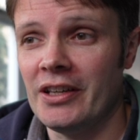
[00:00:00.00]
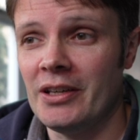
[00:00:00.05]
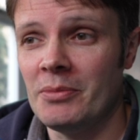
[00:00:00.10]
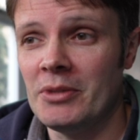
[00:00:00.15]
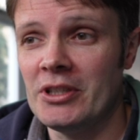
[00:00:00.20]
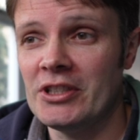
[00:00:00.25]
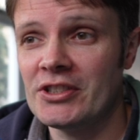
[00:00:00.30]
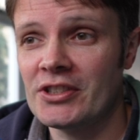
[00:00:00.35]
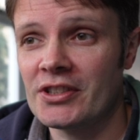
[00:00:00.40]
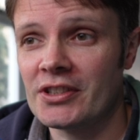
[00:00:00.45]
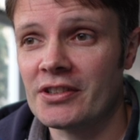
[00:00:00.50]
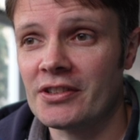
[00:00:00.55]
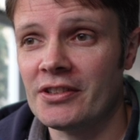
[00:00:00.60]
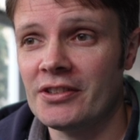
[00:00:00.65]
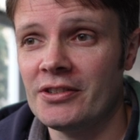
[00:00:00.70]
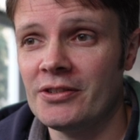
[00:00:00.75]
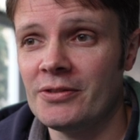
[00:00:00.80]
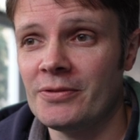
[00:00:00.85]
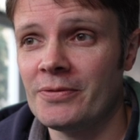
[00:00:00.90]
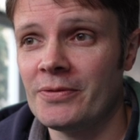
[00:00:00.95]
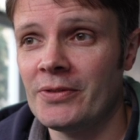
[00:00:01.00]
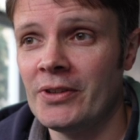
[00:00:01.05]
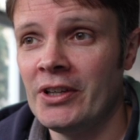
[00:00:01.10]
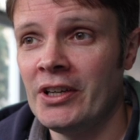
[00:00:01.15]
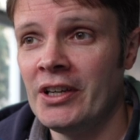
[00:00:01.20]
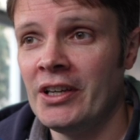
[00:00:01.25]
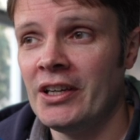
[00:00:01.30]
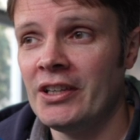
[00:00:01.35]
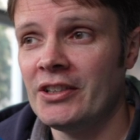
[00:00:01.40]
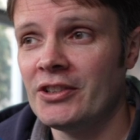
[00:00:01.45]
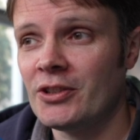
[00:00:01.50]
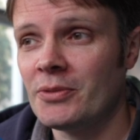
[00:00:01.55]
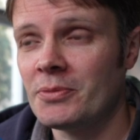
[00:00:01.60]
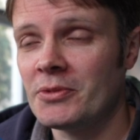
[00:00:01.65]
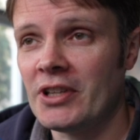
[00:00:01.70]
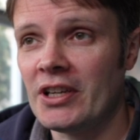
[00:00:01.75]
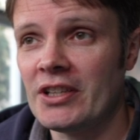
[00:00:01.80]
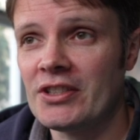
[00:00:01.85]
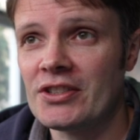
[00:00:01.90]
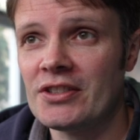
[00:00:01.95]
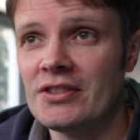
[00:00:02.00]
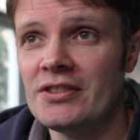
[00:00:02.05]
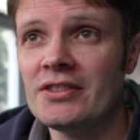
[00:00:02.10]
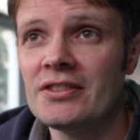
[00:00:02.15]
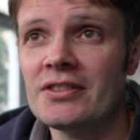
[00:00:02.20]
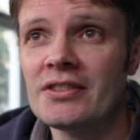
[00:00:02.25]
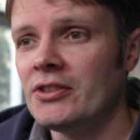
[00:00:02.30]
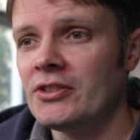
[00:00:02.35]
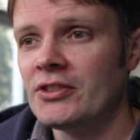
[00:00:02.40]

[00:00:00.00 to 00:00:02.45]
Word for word: image kind of interpretations.